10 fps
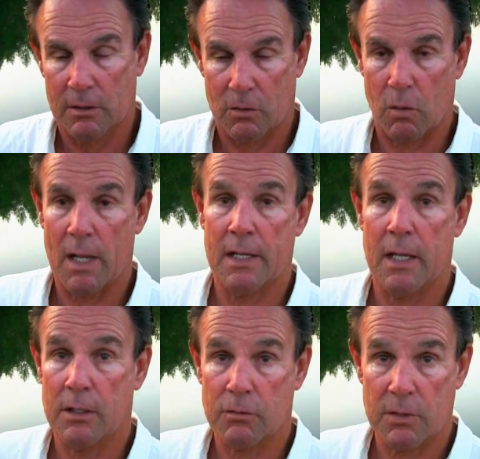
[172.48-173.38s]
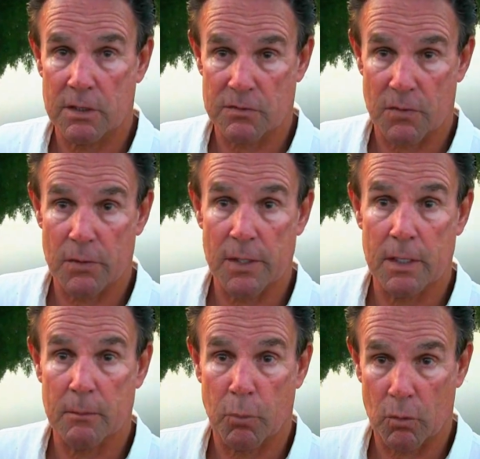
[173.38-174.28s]
Quiet entry is very
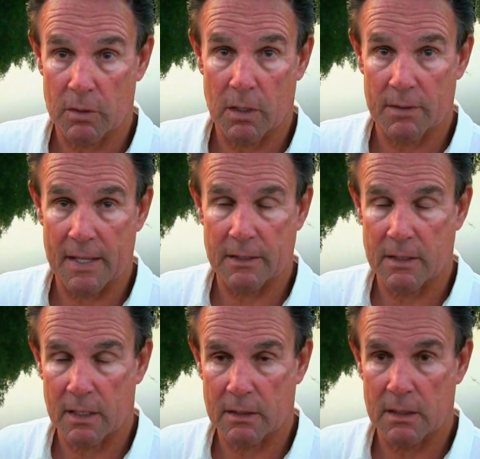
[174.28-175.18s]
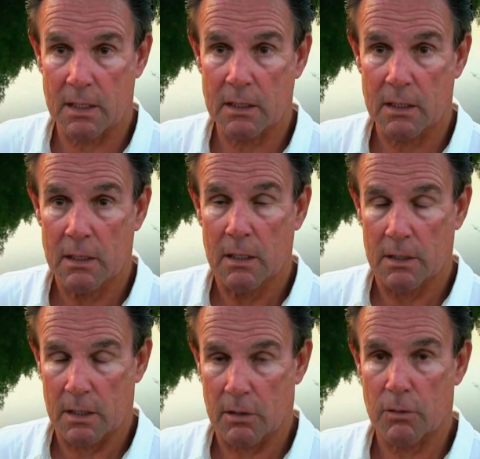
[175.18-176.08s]
important on that technique.
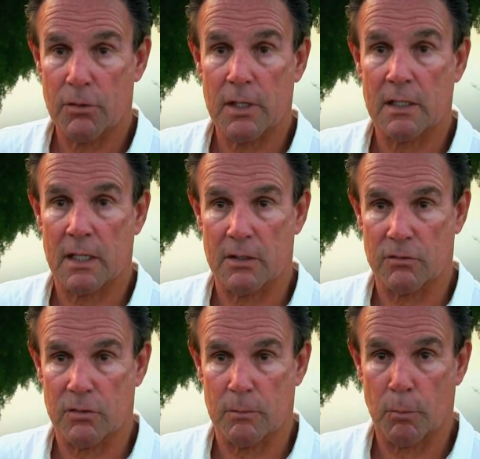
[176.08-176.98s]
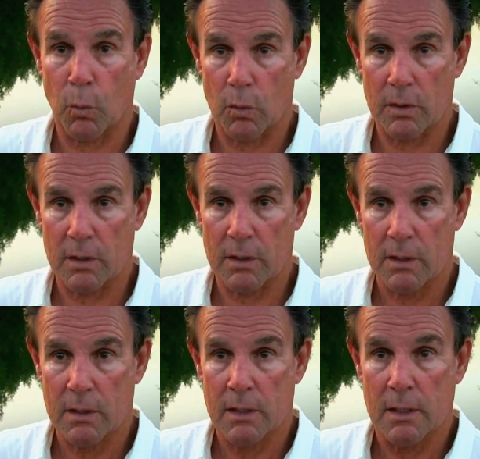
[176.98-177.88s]
The other thing that is important
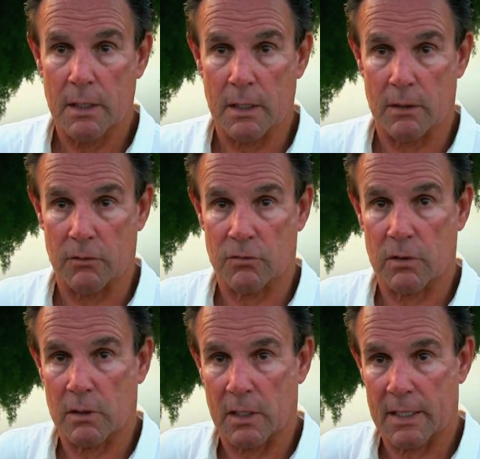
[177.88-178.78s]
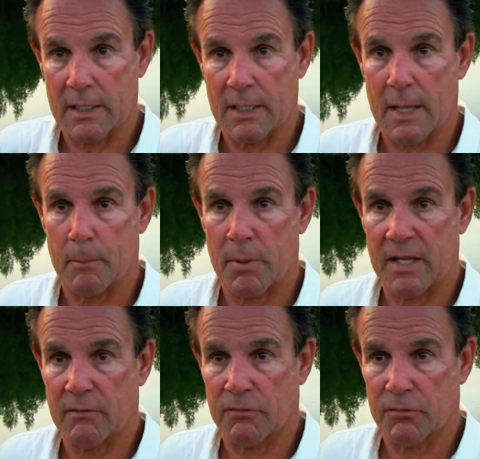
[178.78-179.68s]
is letting that
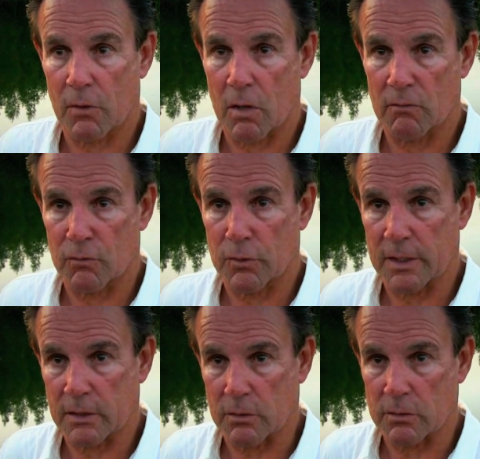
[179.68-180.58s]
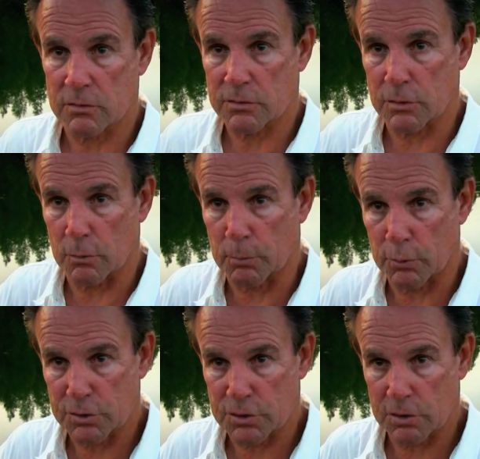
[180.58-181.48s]
bait fall vertical. So
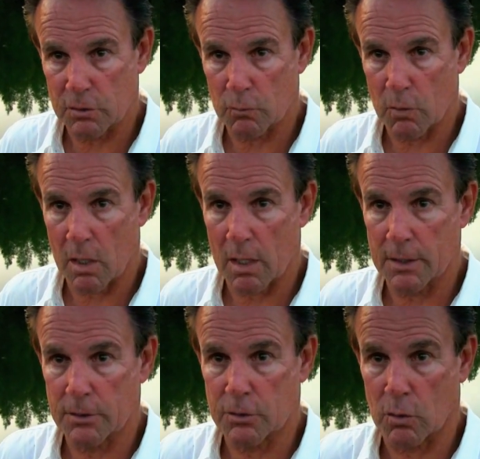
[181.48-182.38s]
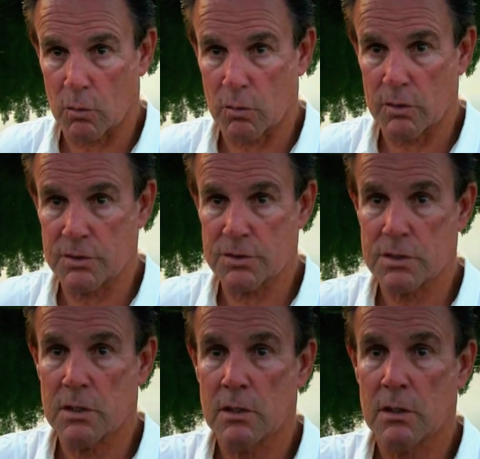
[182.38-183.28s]
pushing the rod towards
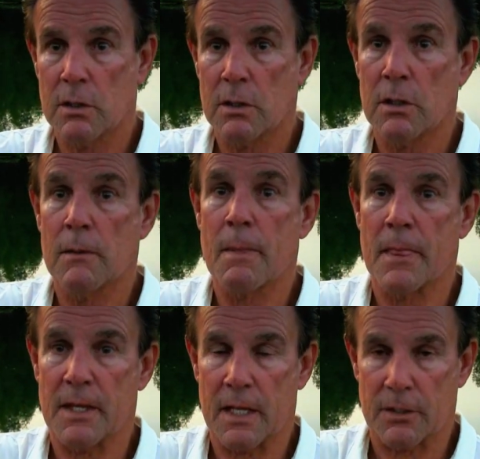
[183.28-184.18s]
the